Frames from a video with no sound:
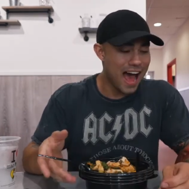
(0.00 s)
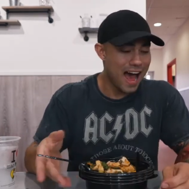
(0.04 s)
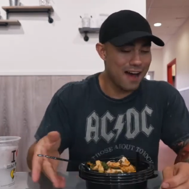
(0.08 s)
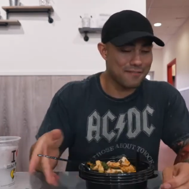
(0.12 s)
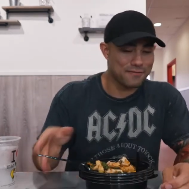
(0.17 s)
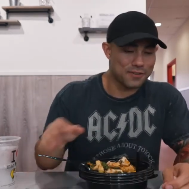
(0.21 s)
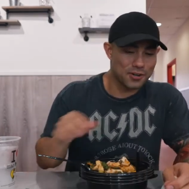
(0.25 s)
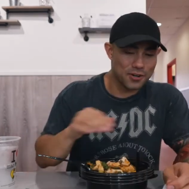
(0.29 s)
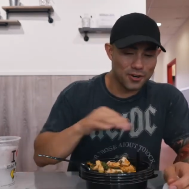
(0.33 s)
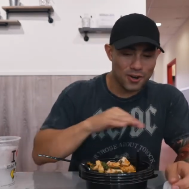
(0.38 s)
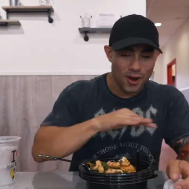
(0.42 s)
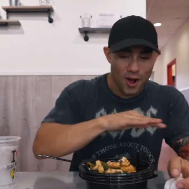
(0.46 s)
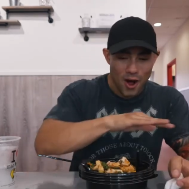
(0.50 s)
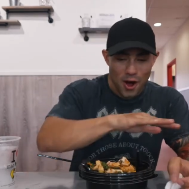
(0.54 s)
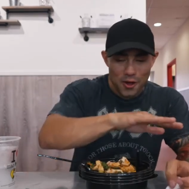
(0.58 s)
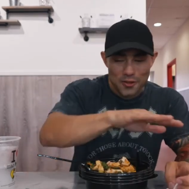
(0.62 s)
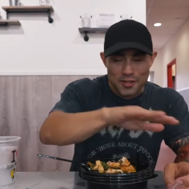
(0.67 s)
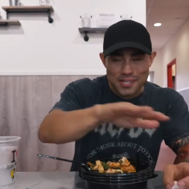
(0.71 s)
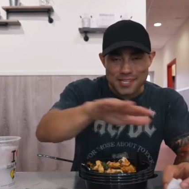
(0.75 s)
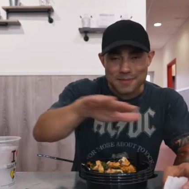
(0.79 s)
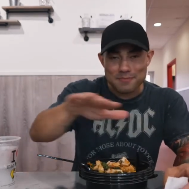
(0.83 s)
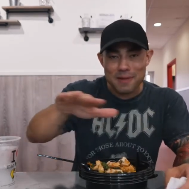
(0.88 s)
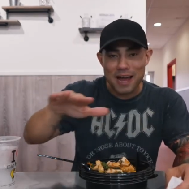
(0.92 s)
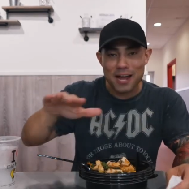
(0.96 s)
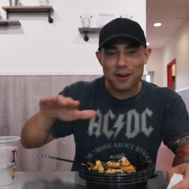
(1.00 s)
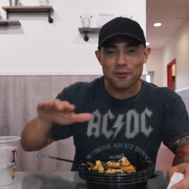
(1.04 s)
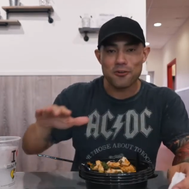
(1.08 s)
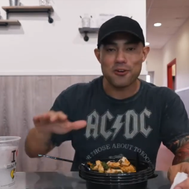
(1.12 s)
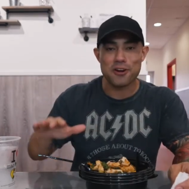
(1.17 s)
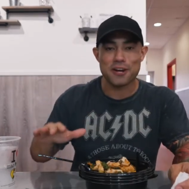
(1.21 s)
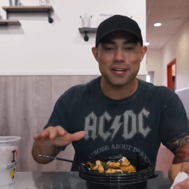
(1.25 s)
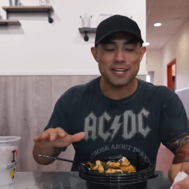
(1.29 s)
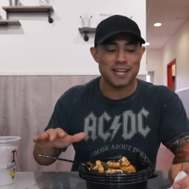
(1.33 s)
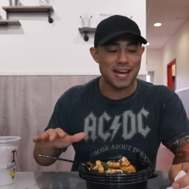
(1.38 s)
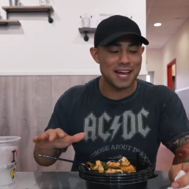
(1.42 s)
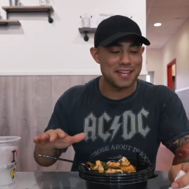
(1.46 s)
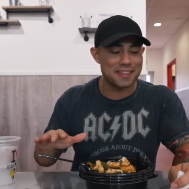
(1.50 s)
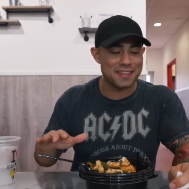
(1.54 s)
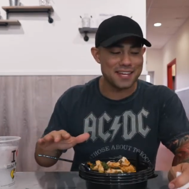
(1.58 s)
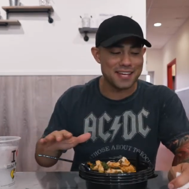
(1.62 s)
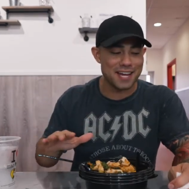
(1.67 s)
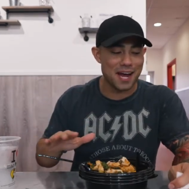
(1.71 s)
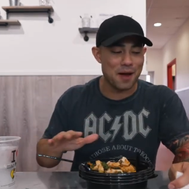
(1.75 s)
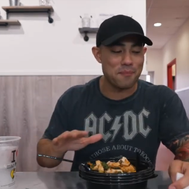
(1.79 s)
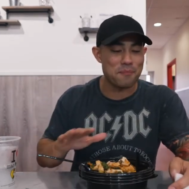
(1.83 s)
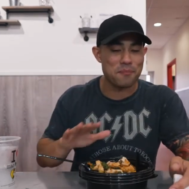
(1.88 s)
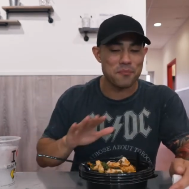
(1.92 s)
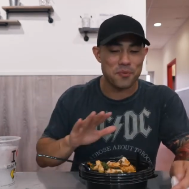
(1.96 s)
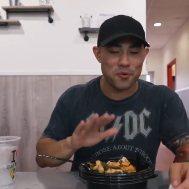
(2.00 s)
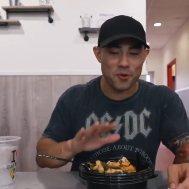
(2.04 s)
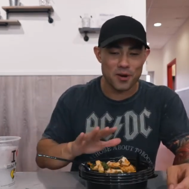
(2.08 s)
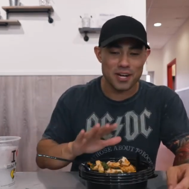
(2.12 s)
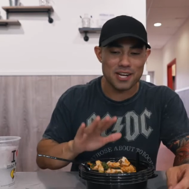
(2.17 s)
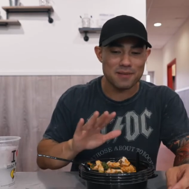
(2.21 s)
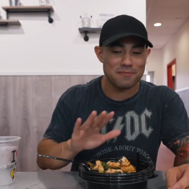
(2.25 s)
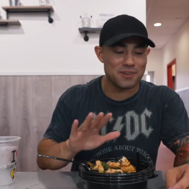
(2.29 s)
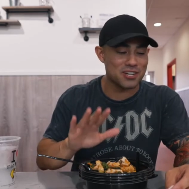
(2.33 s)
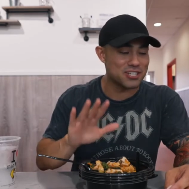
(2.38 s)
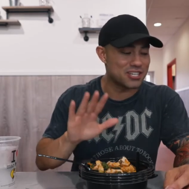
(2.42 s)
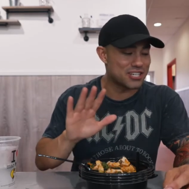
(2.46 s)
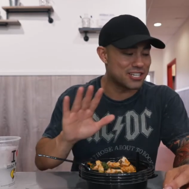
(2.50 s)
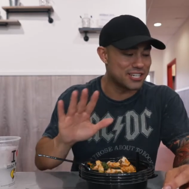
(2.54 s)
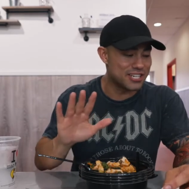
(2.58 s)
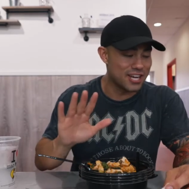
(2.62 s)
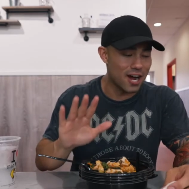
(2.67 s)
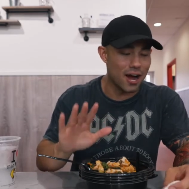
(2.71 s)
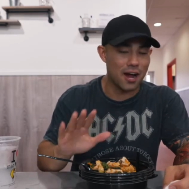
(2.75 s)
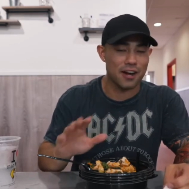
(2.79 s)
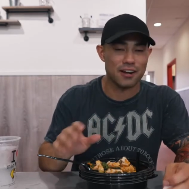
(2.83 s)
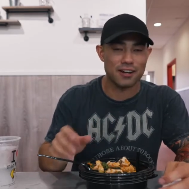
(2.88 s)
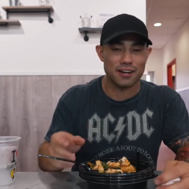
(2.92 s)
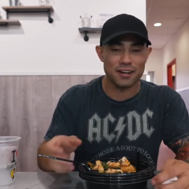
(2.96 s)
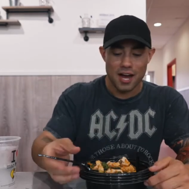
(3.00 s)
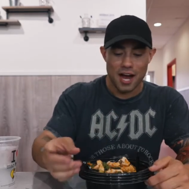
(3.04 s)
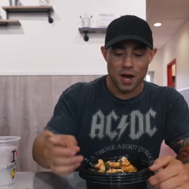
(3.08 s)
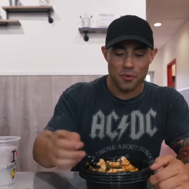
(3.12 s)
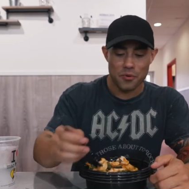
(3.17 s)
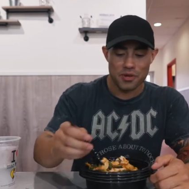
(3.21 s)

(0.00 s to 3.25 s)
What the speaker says: After all this macaroni, I think I'm pretty much done